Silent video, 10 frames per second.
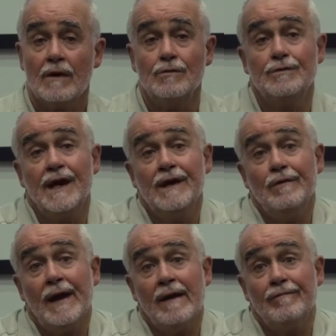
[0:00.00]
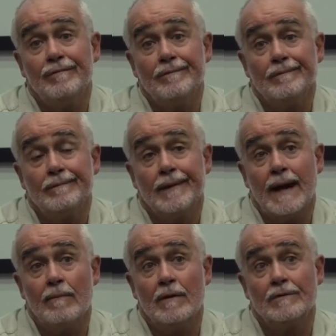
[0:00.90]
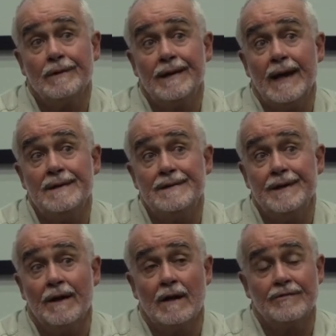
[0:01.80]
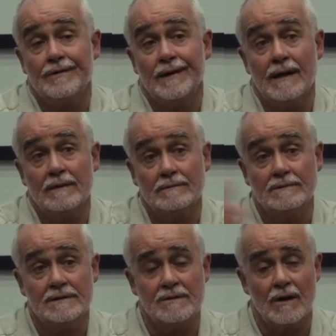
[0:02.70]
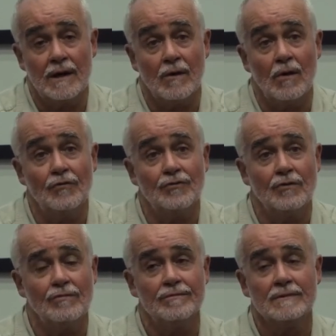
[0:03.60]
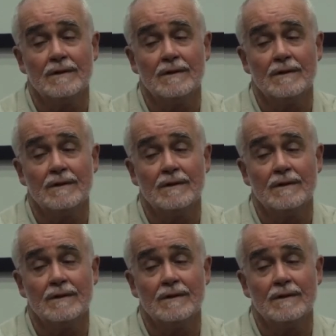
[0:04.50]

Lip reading: Today you have cameras with HDR, so that is also